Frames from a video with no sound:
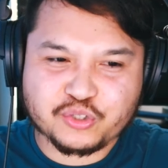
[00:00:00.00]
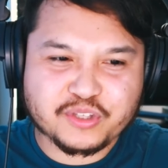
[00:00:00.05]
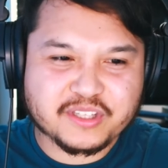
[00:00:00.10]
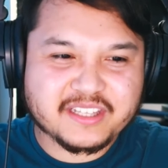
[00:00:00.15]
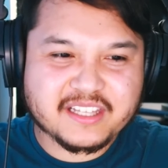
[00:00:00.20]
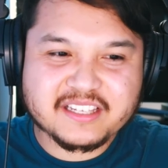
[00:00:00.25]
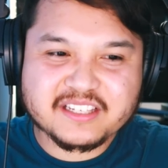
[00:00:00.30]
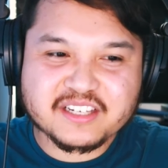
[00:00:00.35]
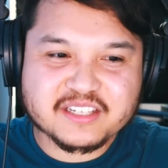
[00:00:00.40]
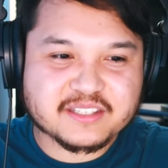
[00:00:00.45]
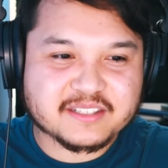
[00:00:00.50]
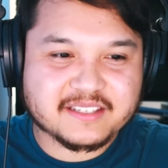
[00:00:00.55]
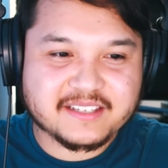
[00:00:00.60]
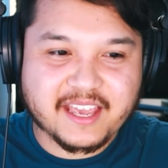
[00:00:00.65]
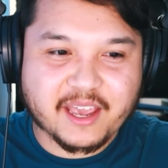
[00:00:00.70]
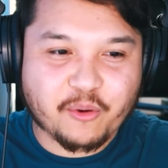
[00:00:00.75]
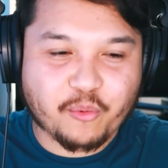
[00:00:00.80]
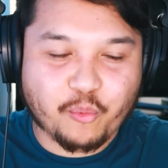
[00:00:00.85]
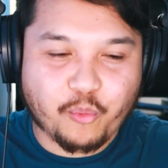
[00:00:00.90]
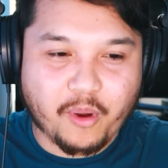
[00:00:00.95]
did they just
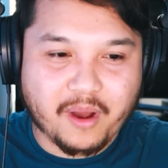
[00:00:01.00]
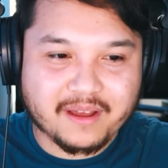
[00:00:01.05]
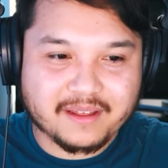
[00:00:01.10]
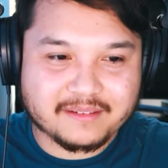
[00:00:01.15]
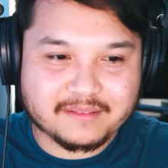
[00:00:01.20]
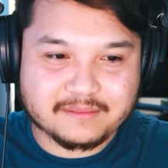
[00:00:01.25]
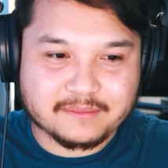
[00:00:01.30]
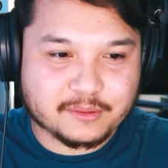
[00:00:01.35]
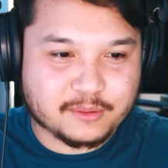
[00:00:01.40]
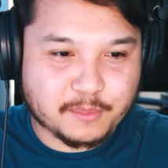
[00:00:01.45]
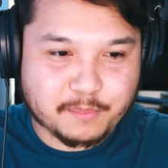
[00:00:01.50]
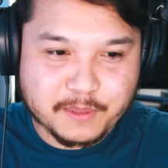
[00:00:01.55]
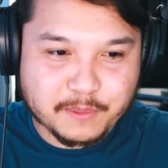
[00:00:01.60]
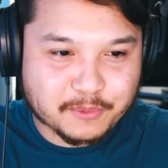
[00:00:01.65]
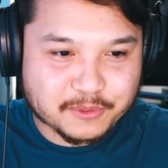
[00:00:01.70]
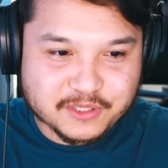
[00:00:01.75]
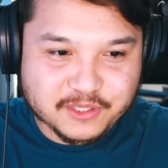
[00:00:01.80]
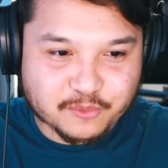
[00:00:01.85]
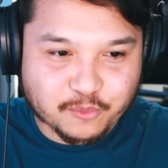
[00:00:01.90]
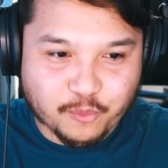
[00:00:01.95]
get what did
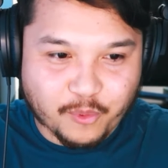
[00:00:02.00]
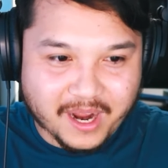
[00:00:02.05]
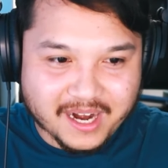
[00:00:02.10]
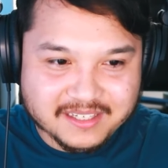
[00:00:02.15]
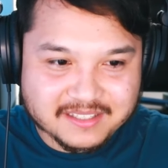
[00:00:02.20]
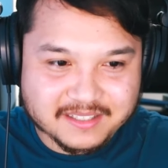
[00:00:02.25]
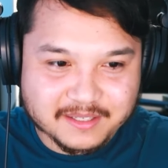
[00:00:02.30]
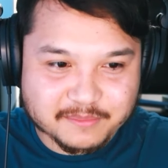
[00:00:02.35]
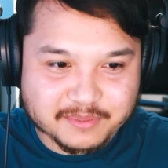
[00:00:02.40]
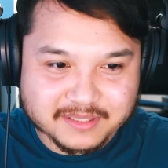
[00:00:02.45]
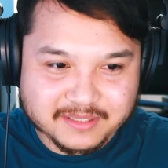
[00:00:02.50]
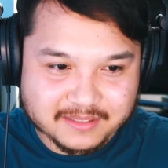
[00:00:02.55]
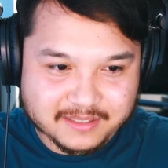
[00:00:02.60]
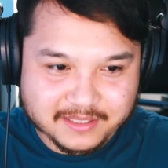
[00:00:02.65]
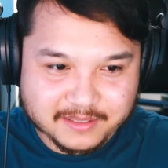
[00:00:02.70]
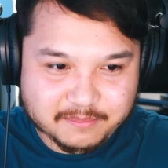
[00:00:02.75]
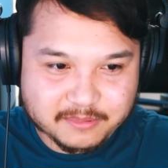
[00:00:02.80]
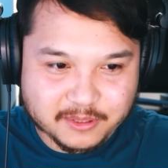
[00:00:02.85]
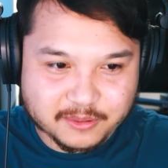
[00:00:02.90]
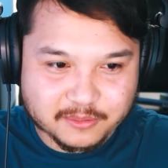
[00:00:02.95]
people just watch them
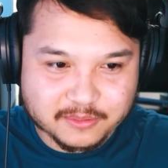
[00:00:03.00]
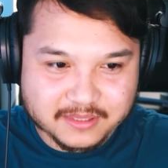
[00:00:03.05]
sleep the whole